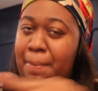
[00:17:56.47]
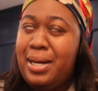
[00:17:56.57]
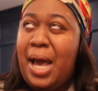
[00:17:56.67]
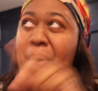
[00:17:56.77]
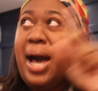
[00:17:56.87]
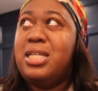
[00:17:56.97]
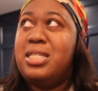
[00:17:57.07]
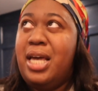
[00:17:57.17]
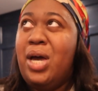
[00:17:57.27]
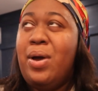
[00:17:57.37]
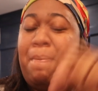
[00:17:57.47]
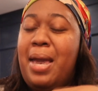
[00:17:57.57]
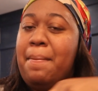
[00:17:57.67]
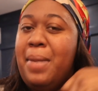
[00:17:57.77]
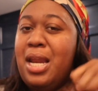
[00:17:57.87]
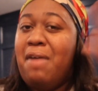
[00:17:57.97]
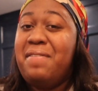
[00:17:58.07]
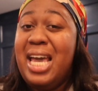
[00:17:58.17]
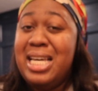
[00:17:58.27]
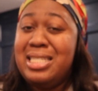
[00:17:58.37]
but now I sell and make money off
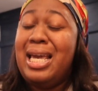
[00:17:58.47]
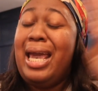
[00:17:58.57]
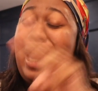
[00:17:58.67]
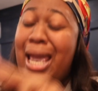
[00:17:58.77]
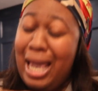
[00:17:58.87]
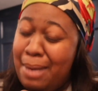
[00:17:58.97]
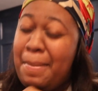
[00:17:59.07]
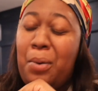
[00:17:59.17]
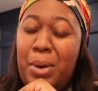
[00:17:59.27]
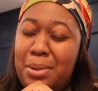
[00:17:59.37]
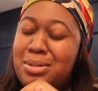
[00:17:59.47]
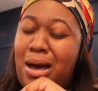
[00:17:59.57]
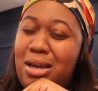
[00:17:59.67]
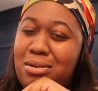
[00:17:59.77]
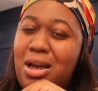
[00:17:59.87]
of Etsy and my website.